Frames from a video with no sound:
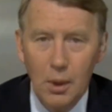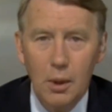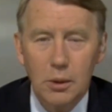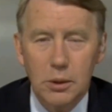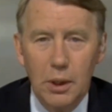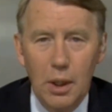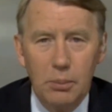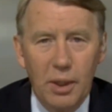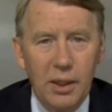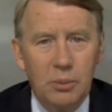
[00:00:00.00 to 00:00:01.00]
Today,
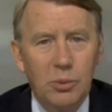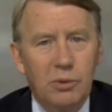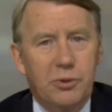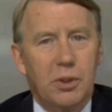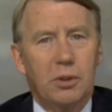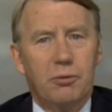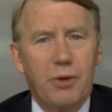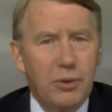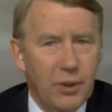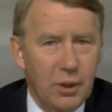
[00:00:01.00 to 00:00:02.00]
Biden moved to
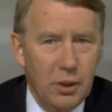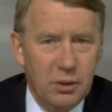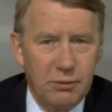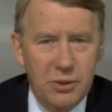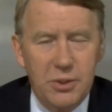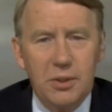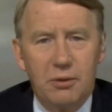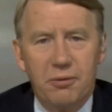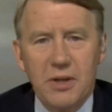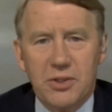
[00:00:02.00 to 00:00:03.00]
confront the controversy that
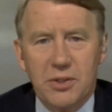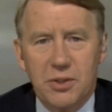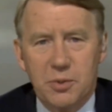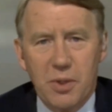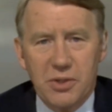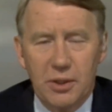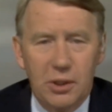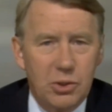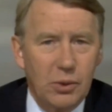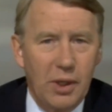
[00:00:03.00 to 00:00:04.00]
faces his
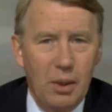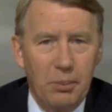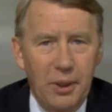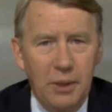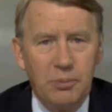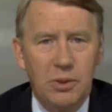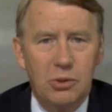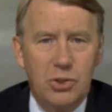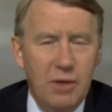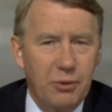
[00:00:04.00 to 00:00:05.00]
presidential campaign.
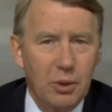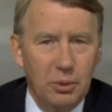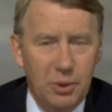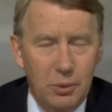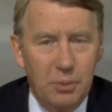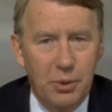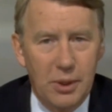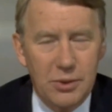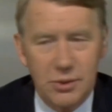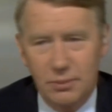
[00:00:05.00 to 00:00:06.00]
Jeff Goldman reports.